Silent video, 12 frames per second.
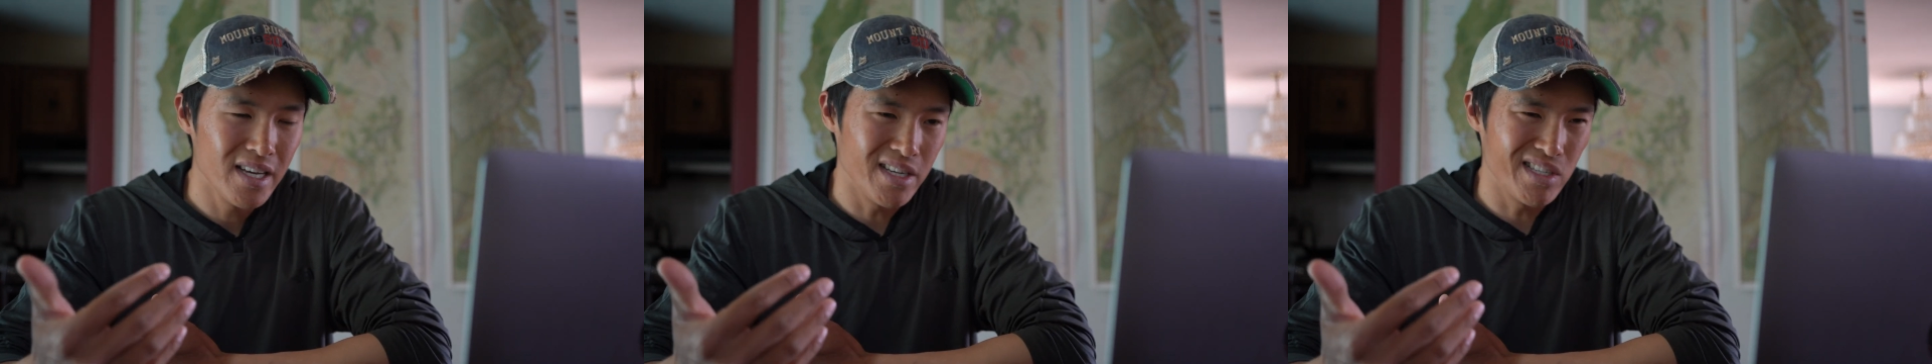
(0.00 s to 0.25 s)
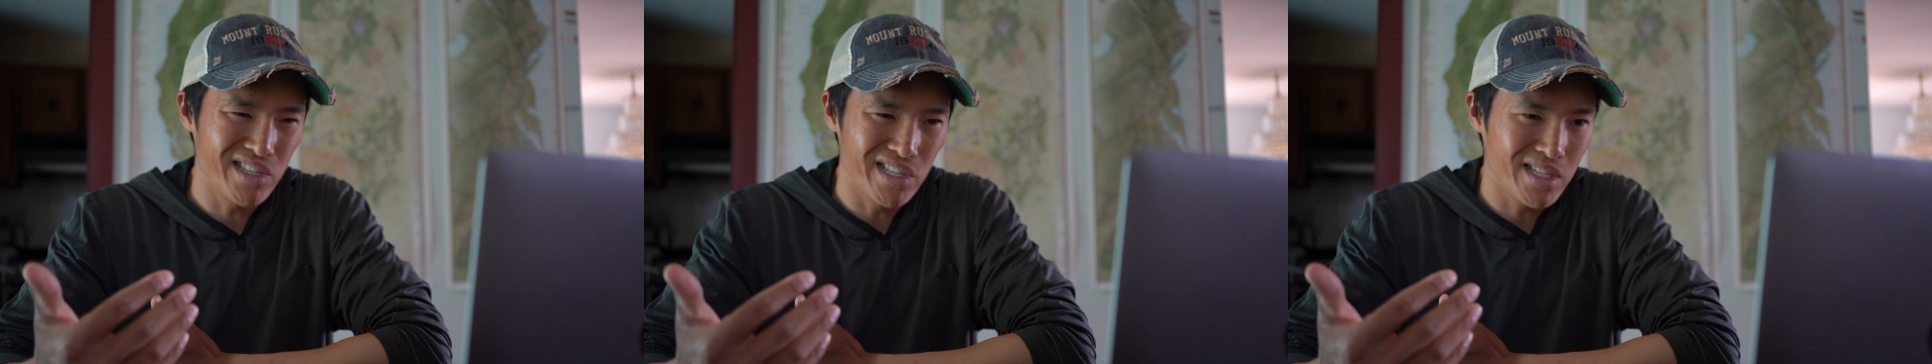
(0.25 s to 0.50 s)

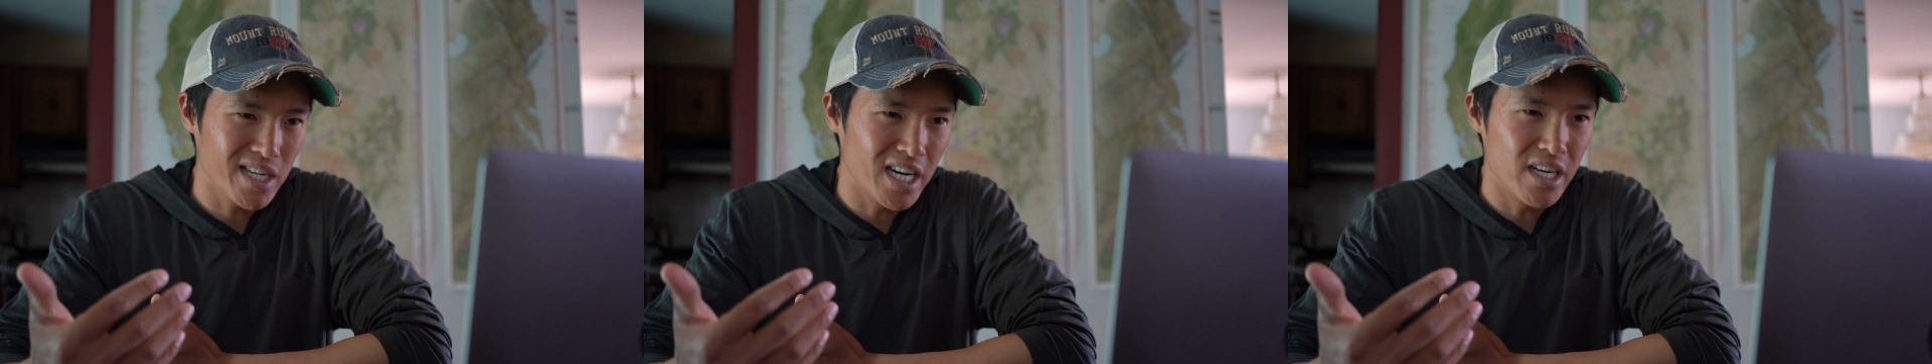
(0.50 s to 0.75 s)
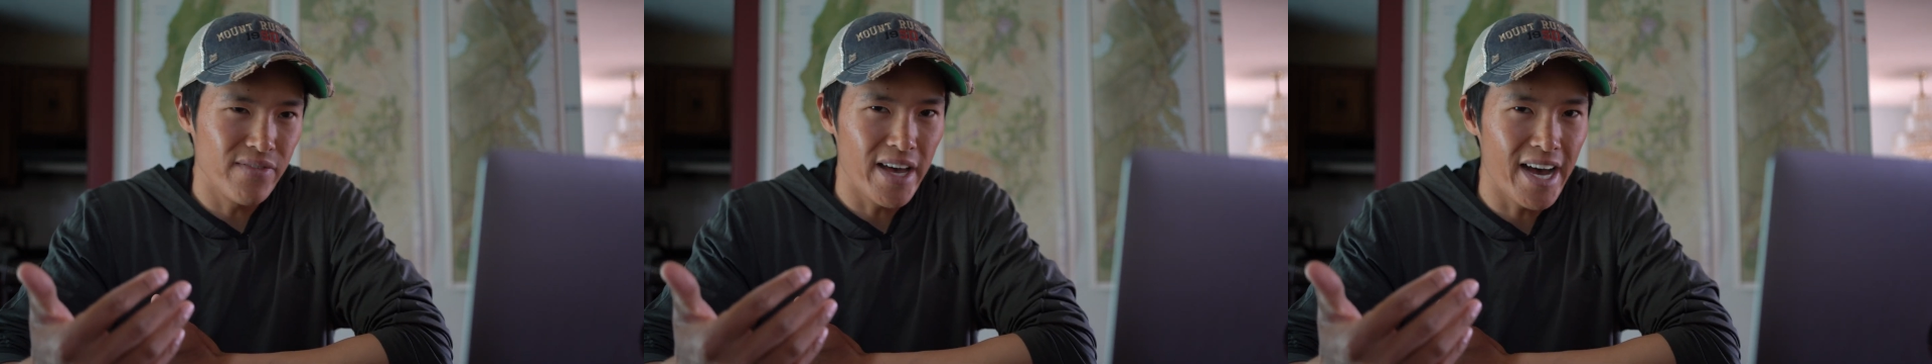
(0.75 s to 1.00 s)
It's just
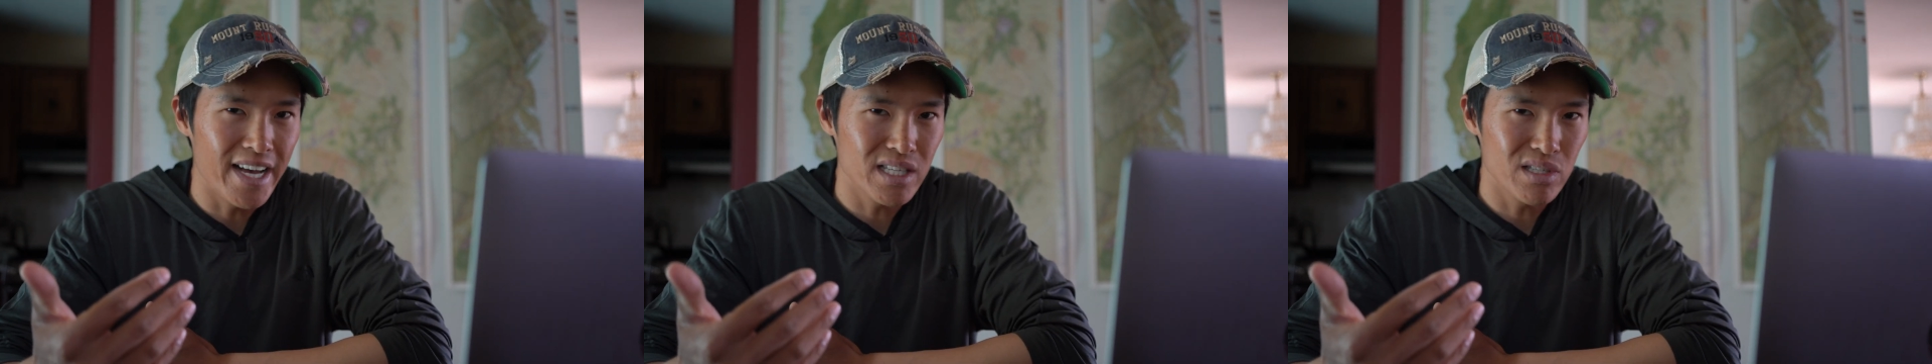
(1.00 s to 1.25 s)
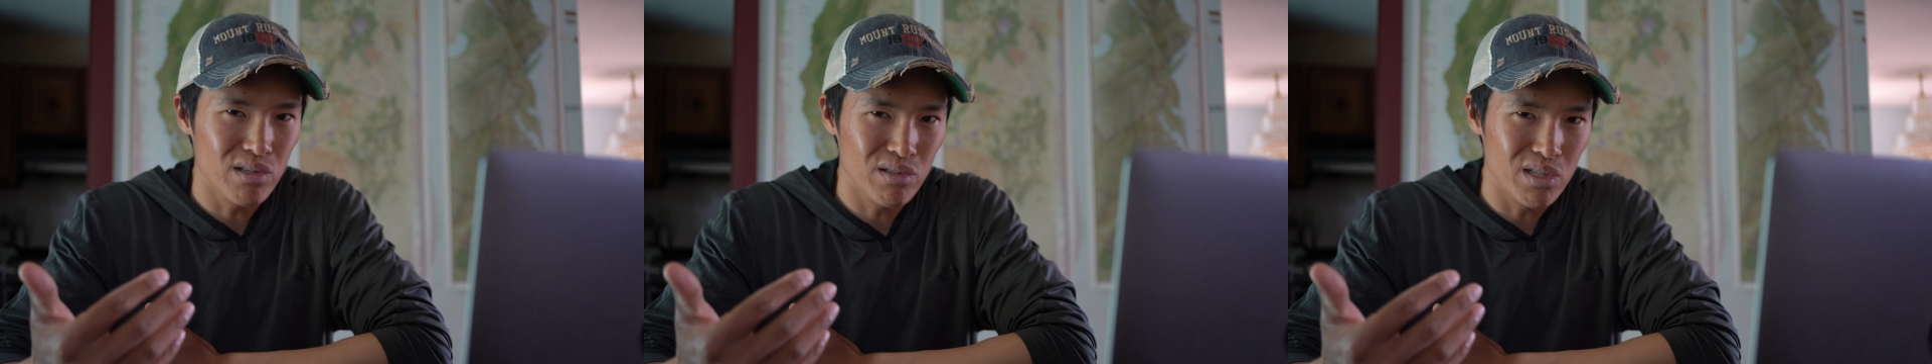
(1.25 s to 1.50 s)
kind of a
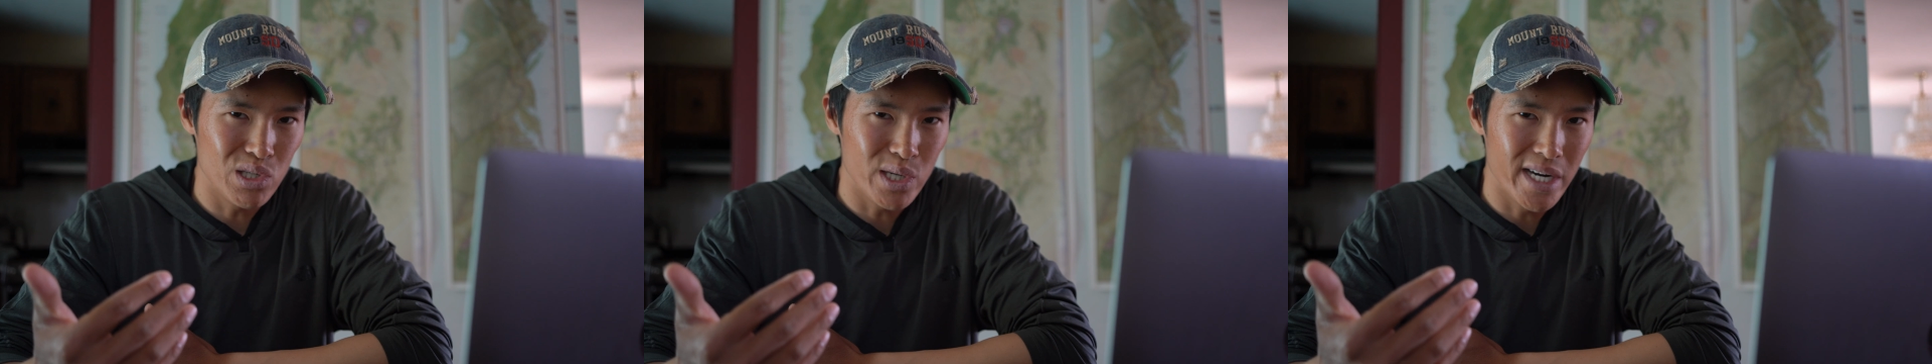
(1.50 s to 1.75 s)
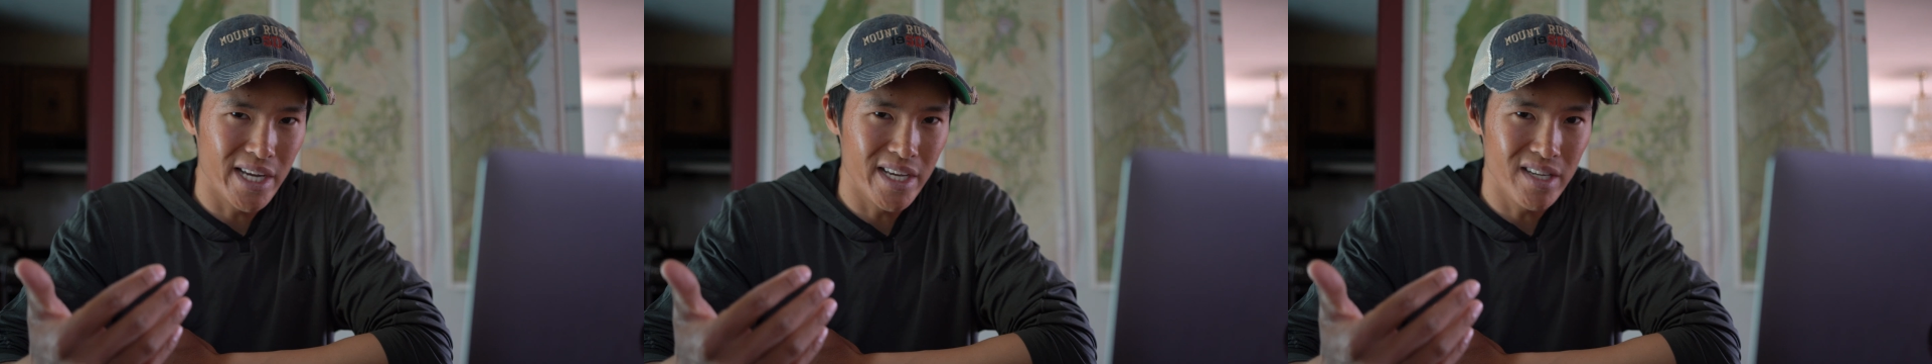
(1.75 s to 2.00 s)
hassle to
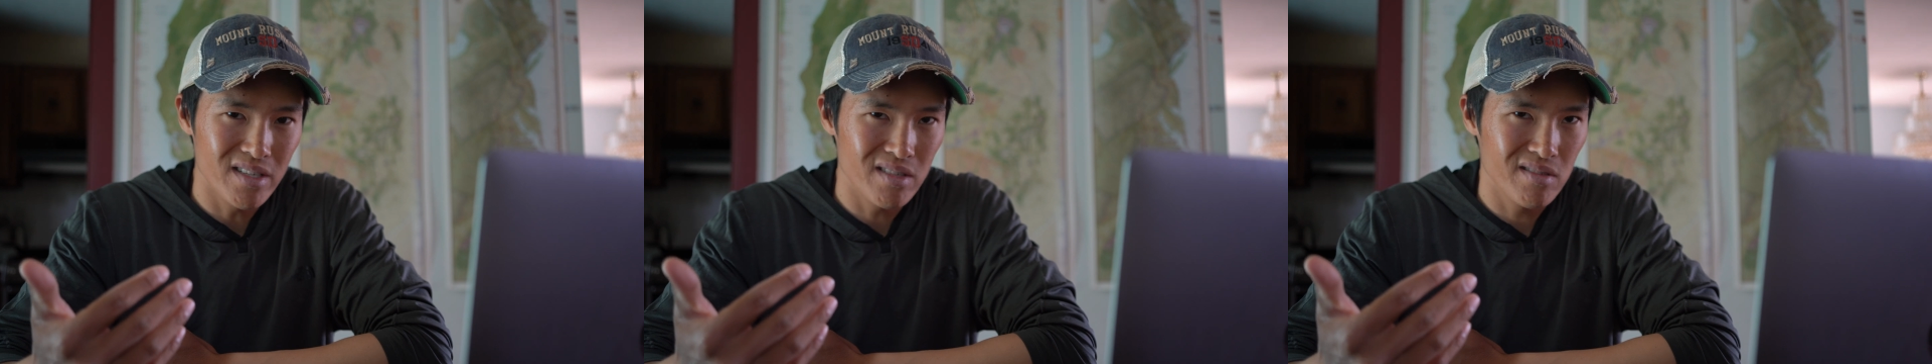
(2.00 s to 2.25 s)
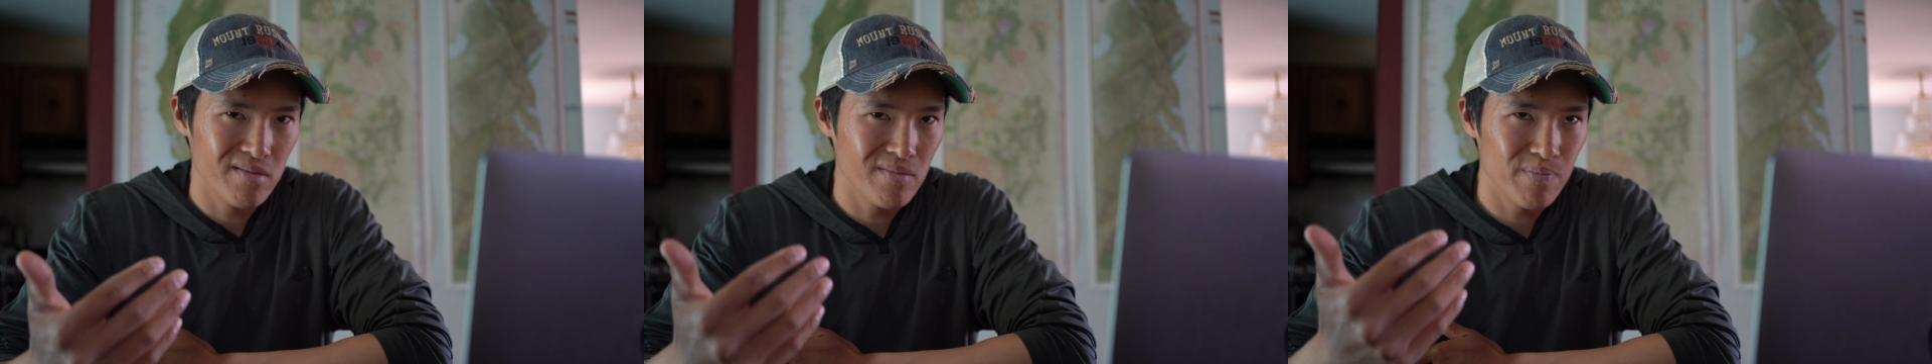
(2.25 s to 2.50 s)
try and,